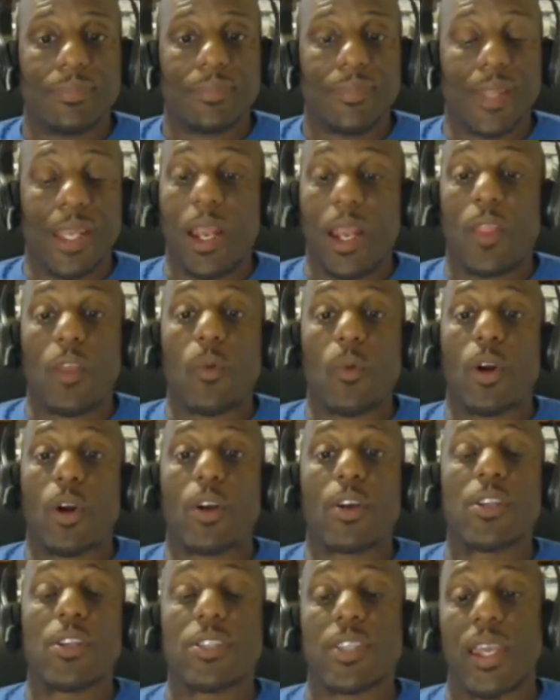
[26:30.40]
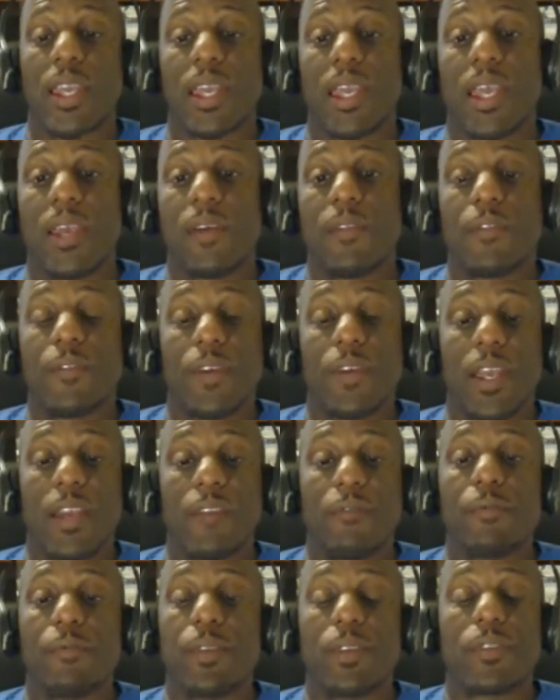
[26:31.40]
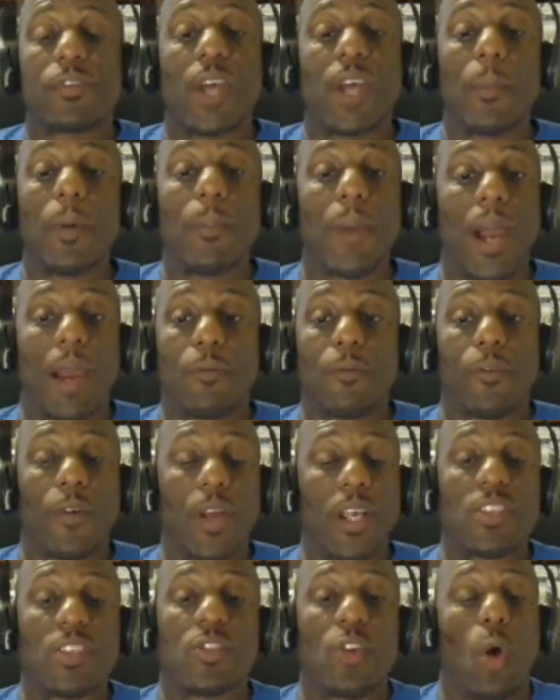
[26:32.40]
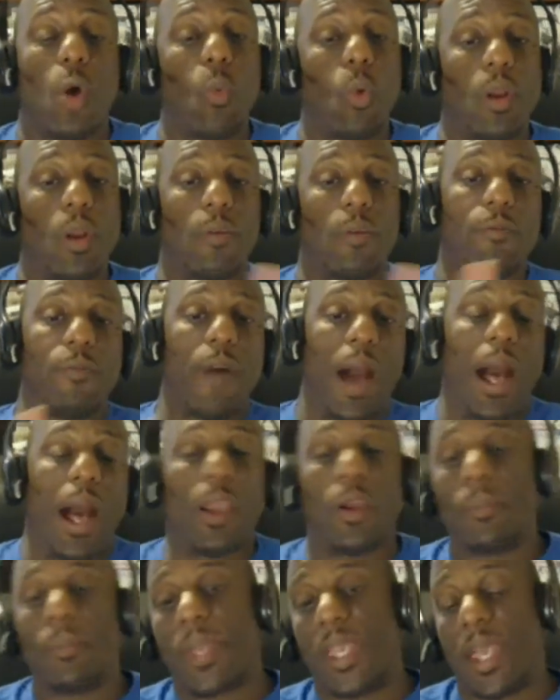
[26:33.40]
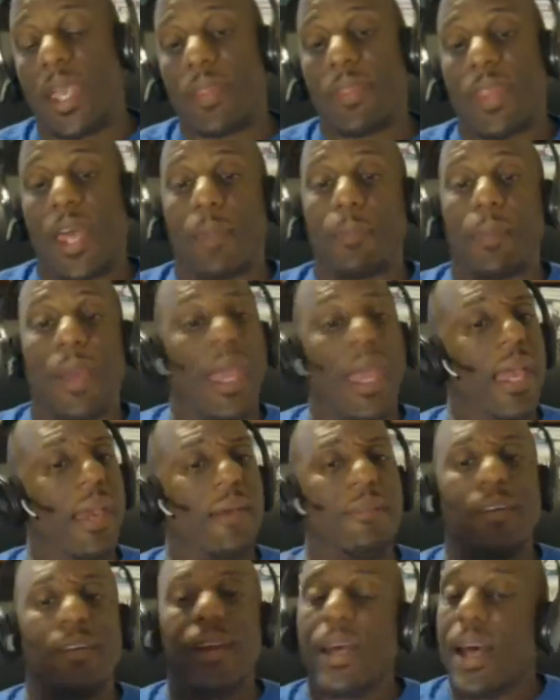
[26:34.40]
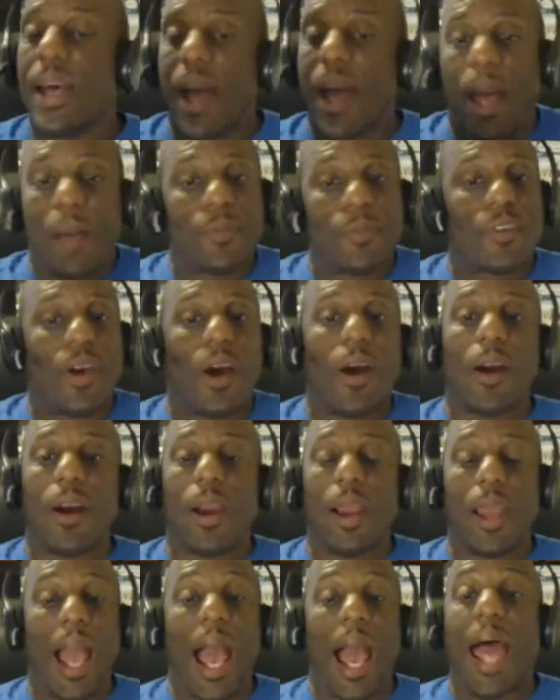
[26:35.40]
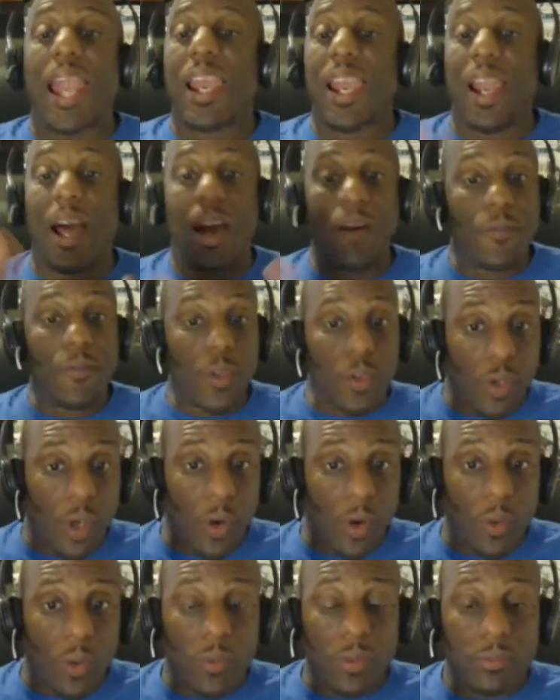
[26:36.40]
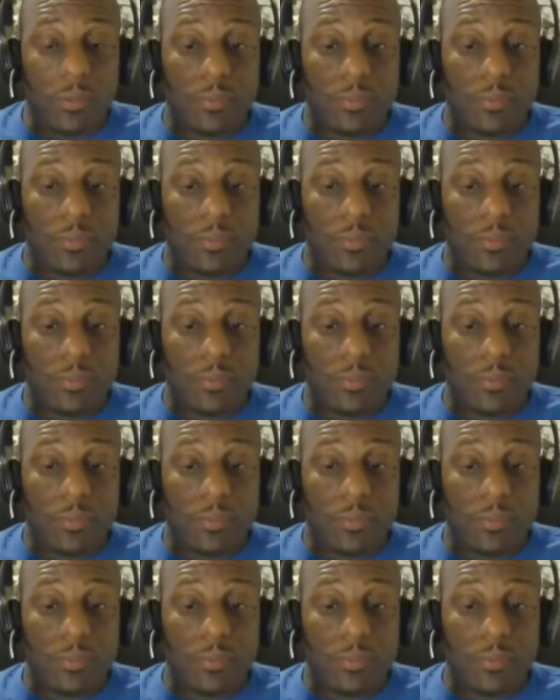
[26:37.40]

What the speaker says: In other words, if some of my friends don't want to follow me in that path, I'm sorry. I love you though.